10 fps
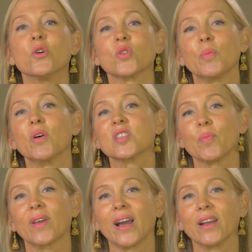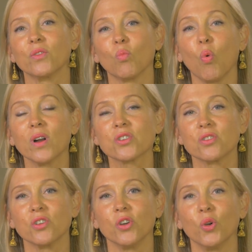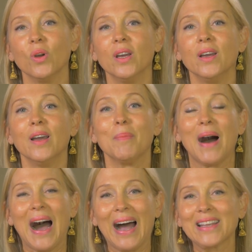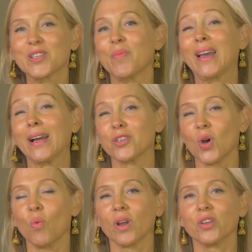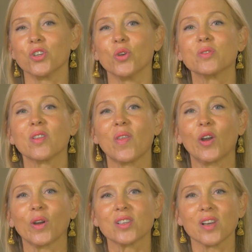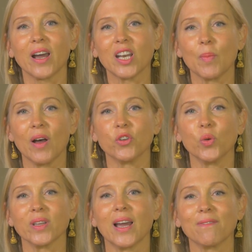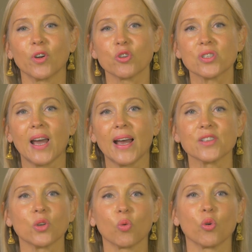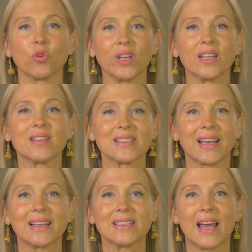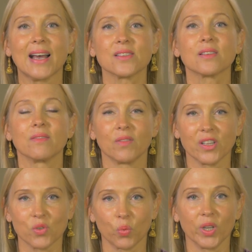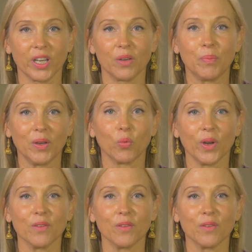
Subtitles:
So I put something I want to do behind something I don't want to do so that they're excited about doing that first task in order to get the second task that's really a big